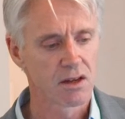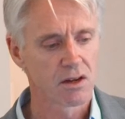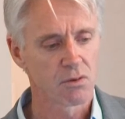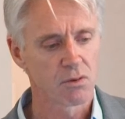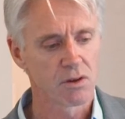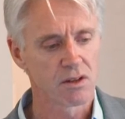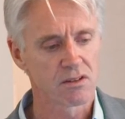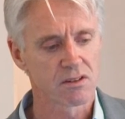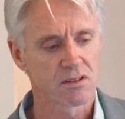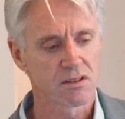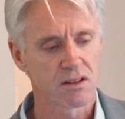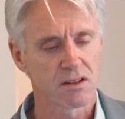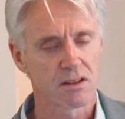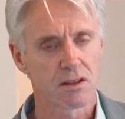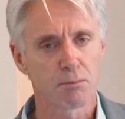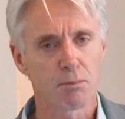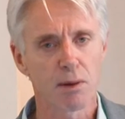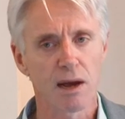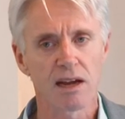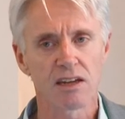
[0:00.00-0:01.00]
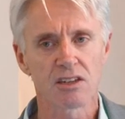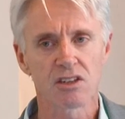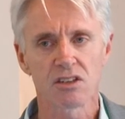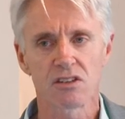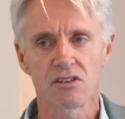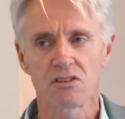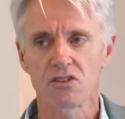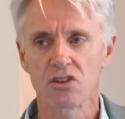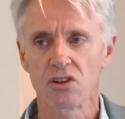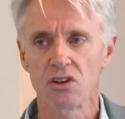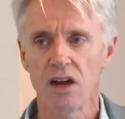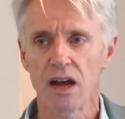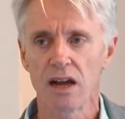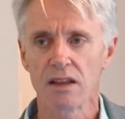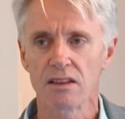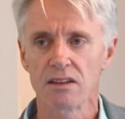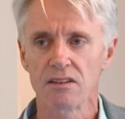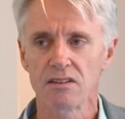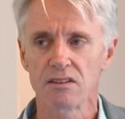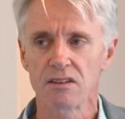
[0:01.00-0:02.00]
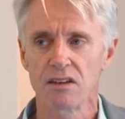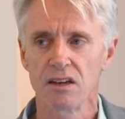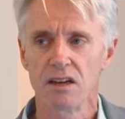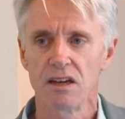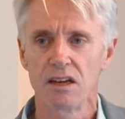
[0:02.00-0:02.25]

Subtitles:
was that the patients who had this